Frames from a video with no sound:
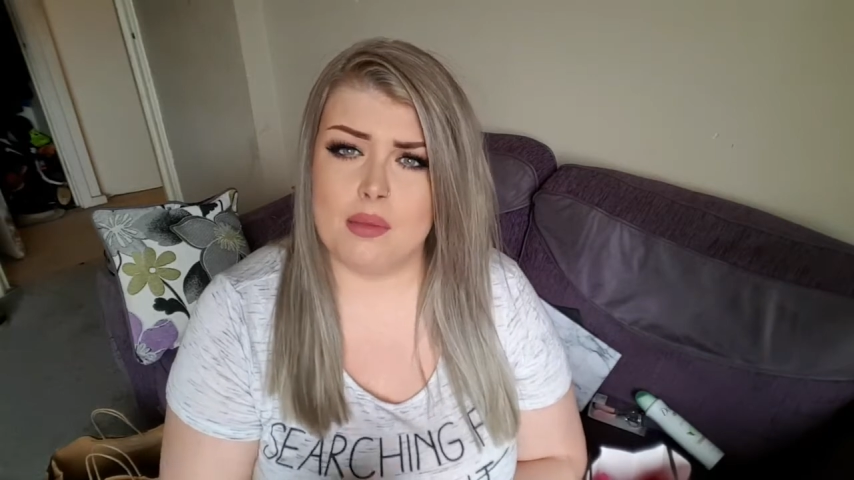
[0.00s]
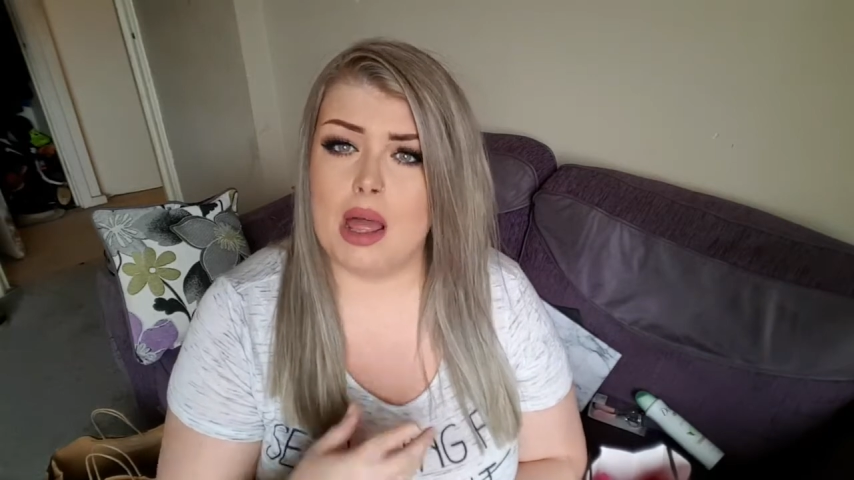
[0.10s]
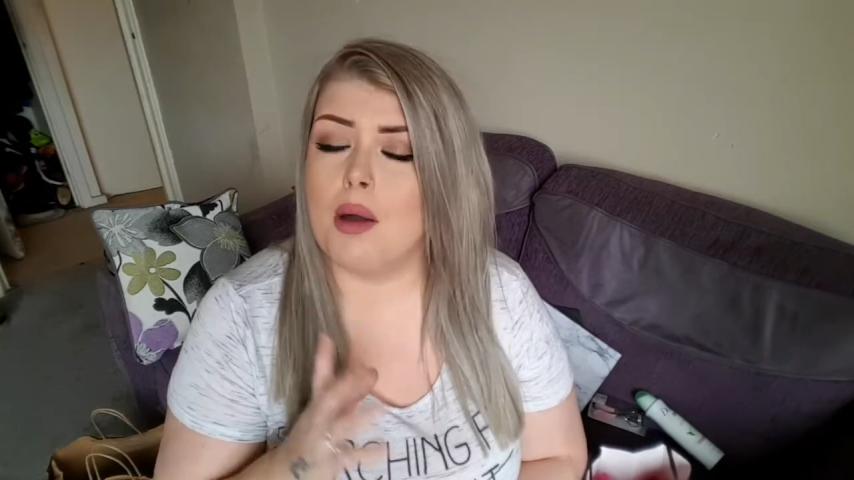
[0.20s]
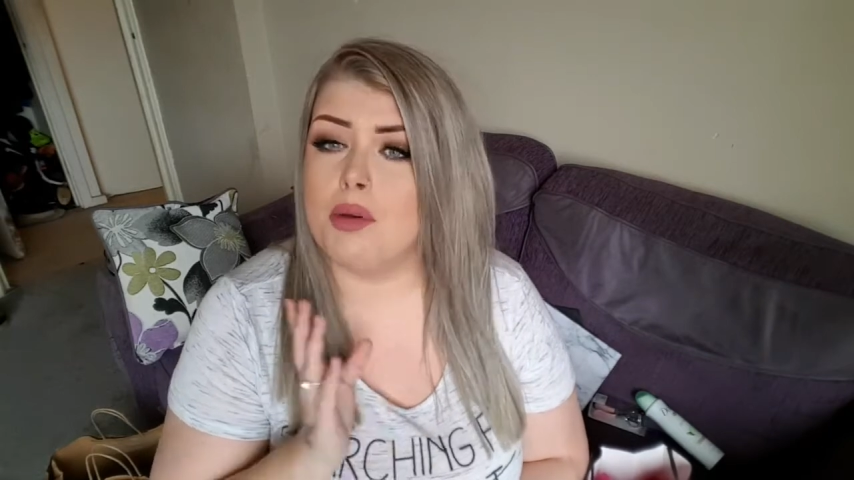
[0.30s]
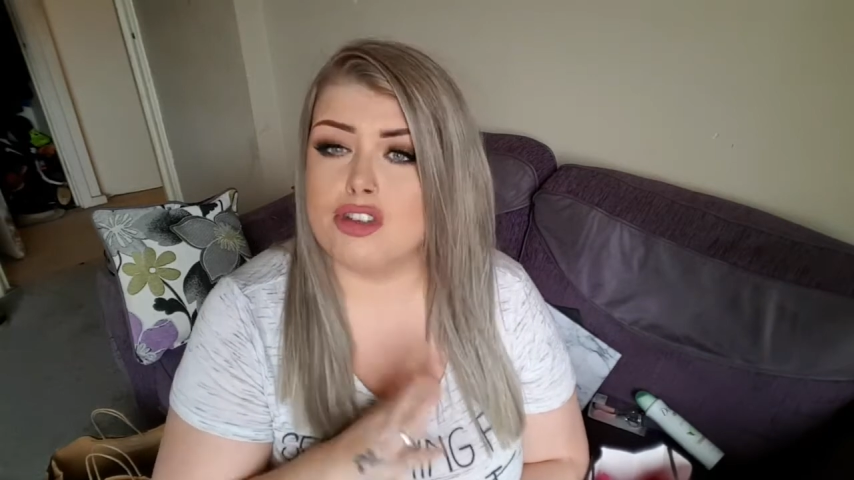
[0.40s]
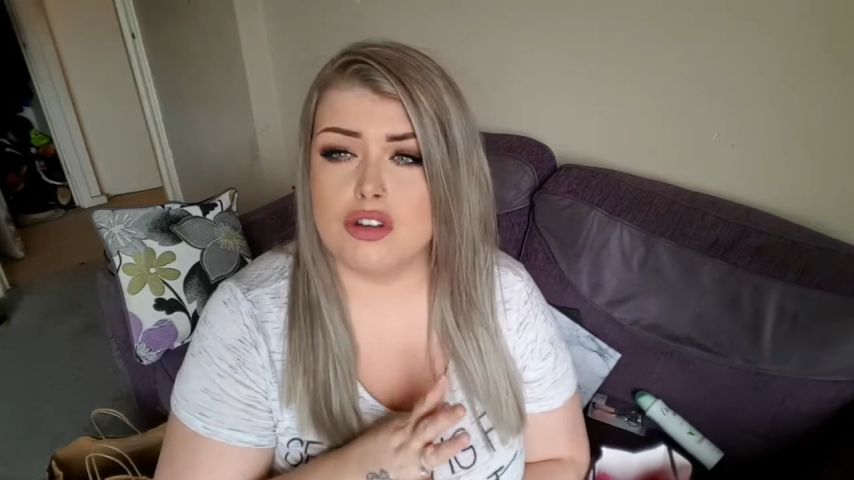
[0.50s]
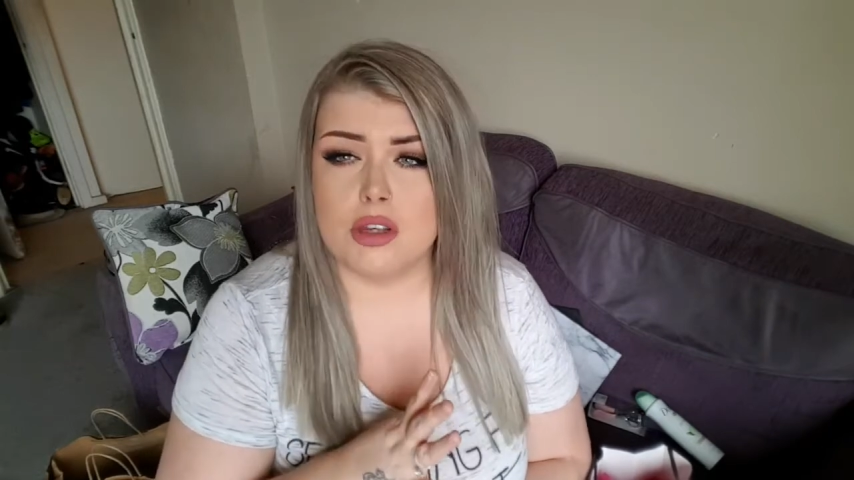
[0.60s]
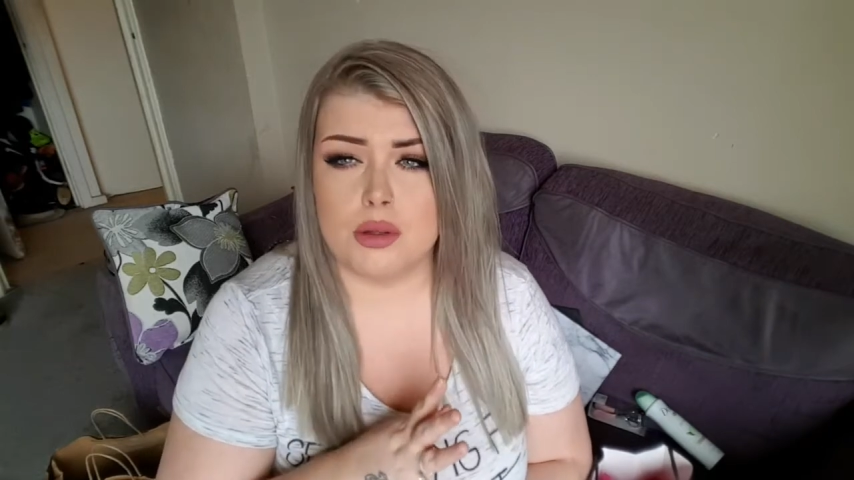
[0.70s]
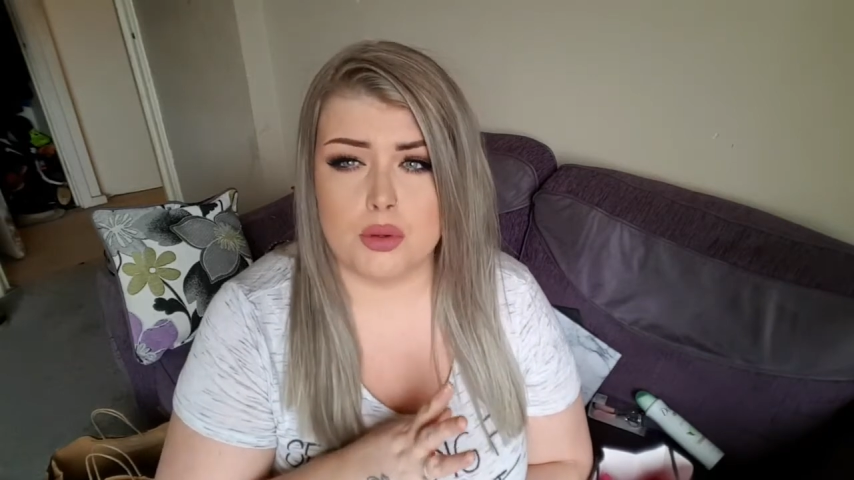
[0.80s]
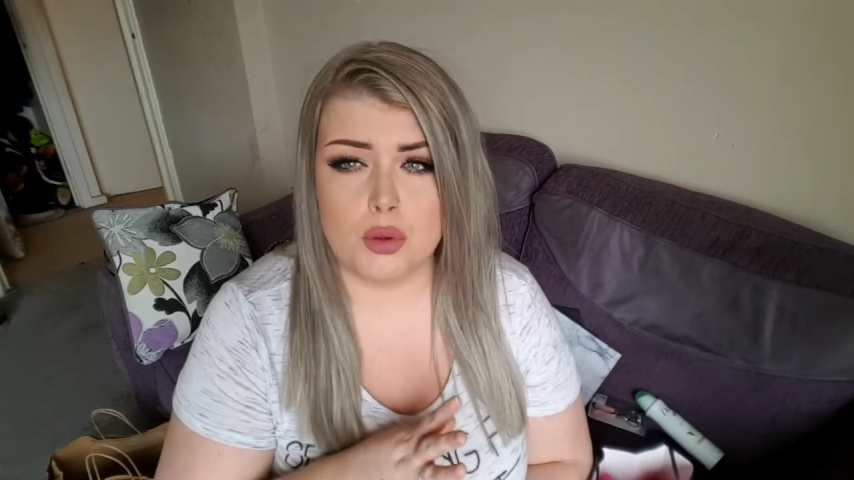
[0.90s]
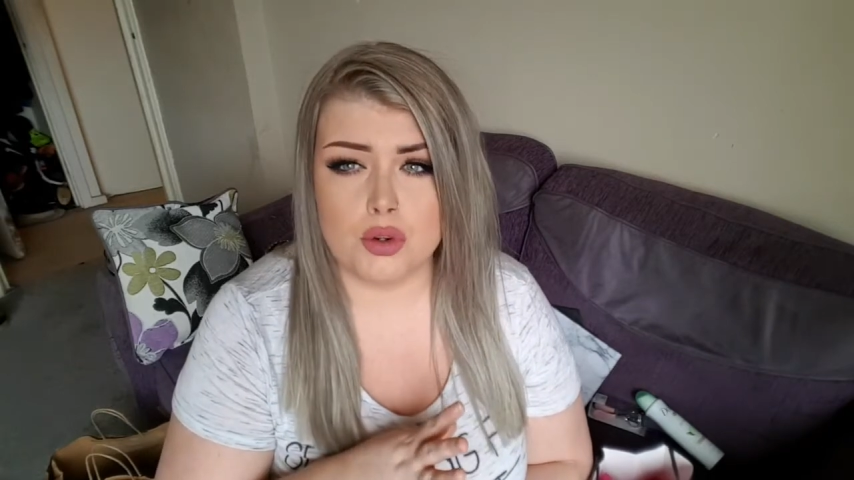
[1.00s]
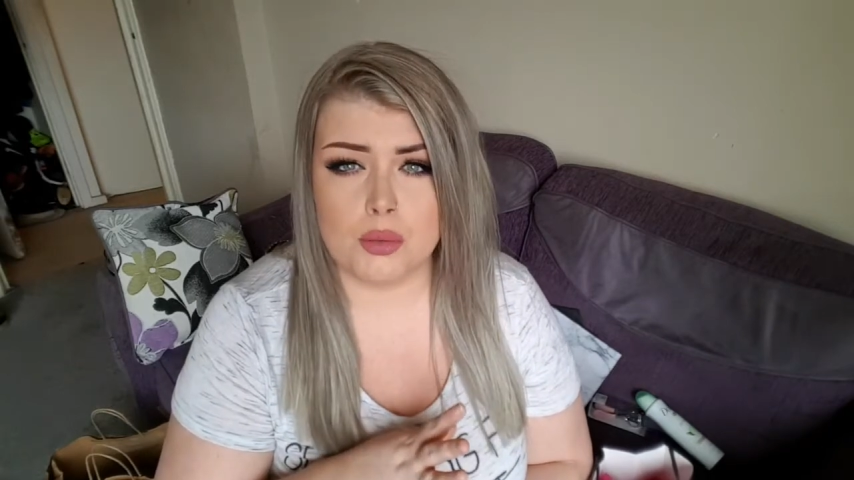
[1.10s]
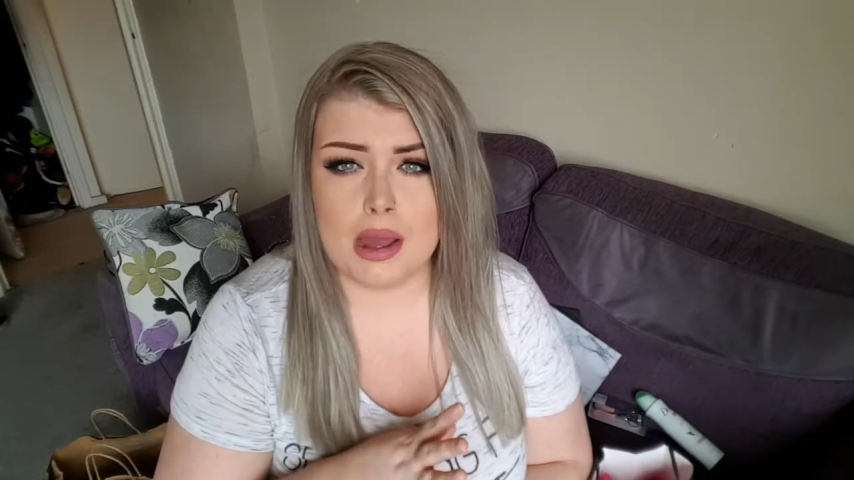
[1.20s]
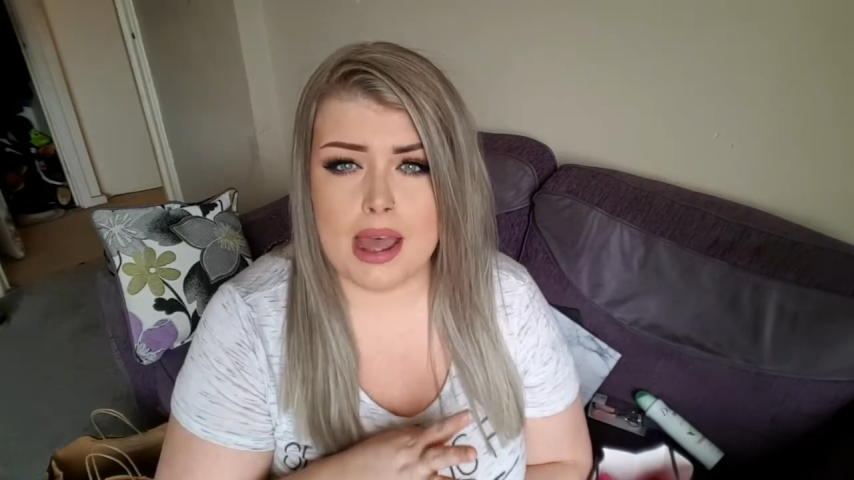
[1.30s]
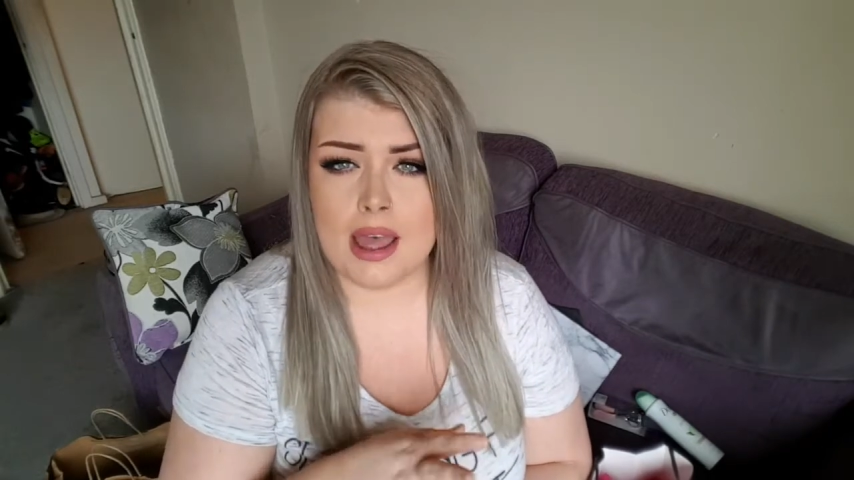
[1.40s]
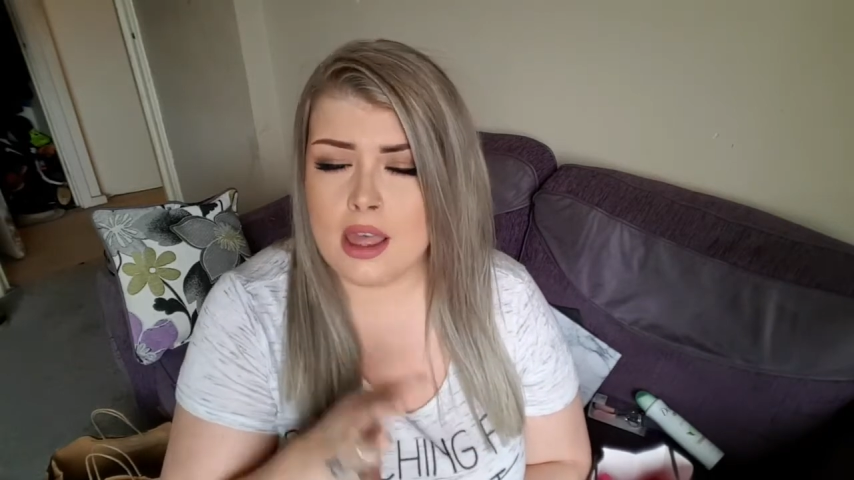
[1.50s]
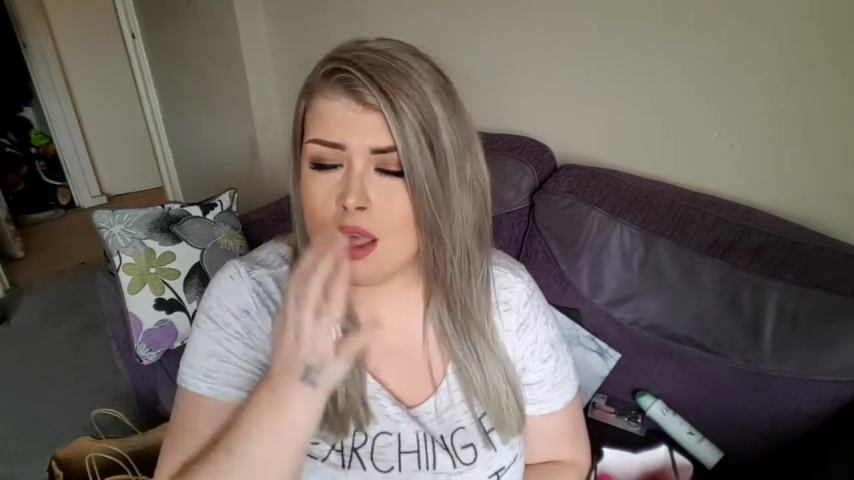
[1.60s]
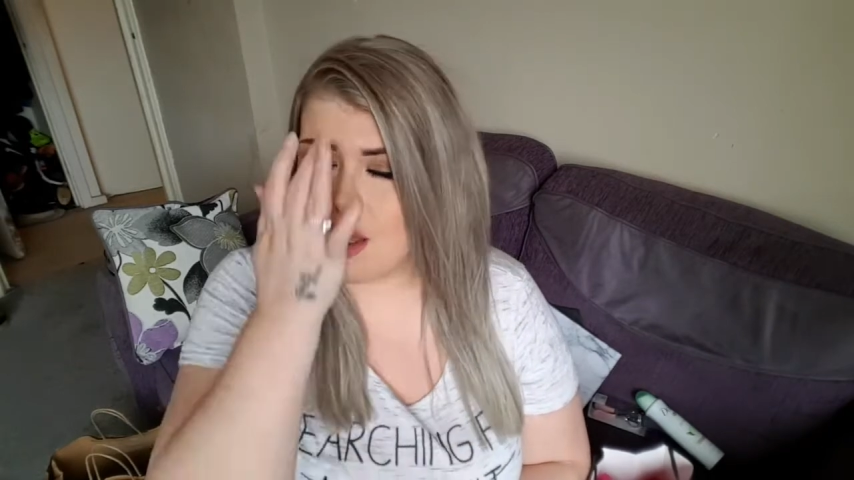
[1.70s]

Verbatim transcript: well I'm not showing you the underwear,